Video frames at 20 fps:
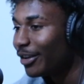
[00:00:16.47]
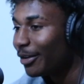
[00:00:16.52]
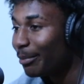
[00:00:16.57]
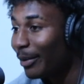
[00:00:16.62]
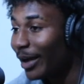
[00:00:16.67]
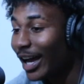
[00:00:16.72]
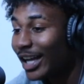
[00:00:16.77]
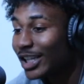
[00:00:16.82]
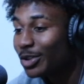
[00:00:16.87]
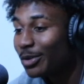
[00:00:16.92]

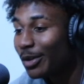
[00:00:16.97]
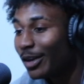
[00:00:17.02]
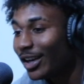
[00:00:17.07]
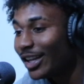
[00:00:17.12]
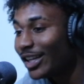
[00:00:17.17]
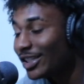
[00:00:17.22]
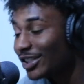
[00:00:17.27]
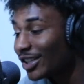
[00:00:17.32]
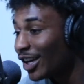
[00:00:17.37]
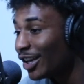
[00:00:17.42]
Man, I just want to
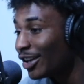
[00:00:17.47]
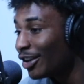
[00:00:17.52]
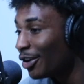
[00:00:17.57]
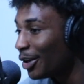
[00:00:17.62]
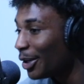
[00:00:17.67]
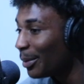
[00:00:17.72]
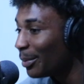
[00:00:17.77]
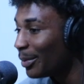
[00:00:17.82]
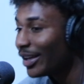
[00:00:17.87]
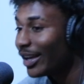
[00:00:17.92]
let y'all
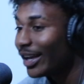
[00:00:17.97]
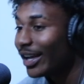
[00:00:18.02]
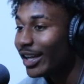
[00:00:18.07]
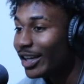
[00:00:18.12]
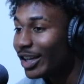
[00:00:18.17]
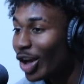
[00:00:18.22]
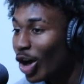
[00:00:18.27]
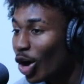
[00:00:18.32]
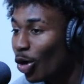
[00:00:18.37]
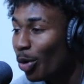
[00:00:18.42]
know that, man.
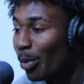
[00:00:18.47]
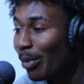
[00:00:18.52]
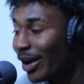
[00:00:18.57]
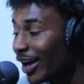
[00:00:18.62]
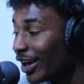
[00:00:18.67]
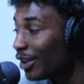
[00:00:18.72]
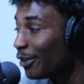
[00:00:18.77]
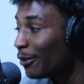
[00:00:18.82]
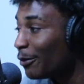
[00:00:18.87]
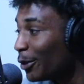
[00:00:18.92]
Ain't
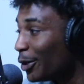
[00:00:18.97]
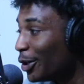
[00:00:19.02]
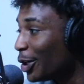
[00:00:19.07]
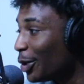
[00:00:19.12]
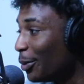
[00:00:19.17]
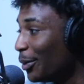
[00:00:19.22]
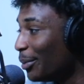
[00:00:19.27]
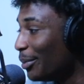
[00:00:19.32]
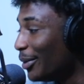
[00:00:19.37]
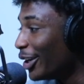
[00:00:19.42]
nobody
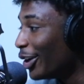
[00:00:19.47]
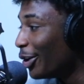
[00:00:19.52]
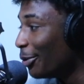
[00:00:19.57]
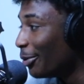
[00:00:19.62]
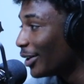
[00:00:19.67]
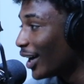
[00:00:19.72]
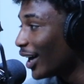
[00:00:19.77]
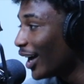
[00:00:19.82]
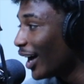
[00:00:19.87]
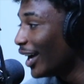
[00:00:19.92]
fucking with me
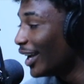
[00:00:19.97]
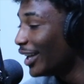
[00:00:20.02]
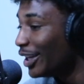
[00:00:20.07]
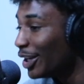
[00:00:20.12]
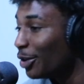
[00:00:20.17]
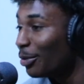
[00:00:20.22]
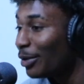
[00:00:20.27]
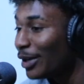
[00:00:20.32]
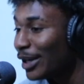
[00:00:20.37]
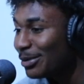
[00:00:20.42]
on God and
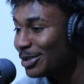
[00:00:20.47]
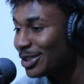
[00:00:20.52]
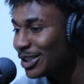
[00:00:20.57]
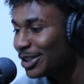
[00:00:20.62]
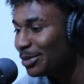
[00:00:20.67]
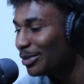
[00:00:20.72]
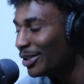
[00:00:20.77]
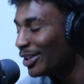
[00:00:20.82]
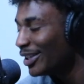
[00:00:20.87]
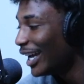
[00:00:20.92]
the rap
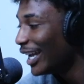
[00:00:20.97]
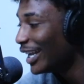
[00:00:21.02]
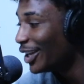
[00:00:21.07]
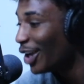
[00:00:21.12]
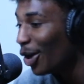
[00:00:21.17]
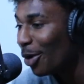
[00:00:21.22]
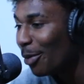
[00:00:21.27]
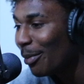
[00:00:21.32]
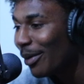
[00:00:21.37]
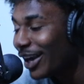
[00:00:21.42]
shit, bro. Ain't
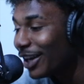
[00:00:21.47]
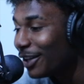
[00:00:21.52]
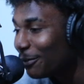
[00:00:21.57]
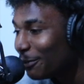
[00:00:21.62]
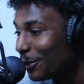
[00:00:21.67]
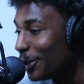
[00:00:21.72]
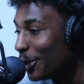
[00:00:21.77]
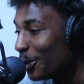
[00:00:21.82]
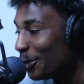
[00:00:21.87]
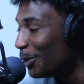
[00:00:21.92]
nobody
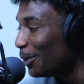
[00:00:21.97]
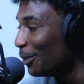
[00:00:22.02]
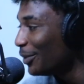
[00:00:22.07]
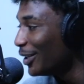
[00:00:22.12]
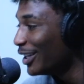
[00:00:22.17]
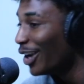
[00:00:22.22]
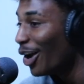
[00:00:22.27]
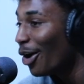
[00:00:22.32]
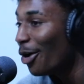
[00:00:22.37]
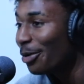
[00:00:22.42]
fucking with
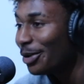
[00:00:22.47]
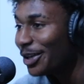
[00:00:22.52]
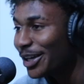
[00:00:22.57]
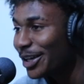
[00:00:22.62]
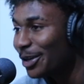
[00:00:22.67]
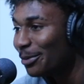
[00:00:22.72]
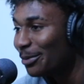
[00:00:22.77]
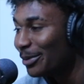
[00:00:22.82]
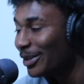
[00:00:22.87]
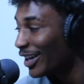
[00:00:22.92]
me. No
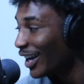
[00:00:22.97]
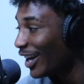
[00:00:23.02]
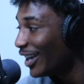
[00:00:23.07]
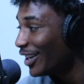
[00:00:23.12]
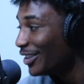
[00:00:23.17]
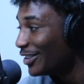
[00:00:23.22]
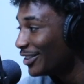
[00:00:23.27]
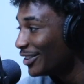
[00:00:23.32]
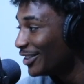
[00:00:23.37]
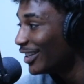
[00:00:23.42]
cap, man. How
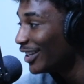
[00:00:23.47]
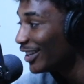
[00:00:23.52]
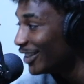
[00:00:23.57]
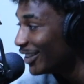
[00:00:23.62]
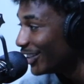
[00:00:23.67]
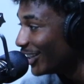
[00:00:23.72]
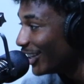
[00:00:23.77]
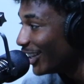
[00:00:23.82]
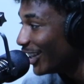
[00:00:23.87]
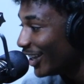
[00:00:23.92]
the young nigga
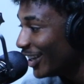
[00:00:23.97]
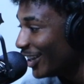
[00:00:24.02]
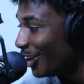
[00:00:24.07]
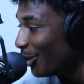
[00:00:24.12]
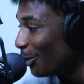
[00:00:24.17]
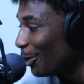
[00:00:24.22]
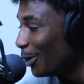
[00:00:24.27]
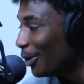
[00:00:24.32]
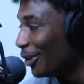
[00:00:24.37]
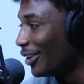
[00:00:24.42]
in
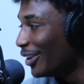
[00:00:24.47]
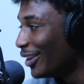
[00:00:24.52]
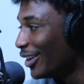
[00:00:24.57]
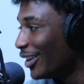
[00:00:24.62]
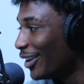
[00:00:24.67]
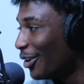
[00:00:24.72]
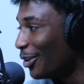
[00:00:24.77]
the world, nigga.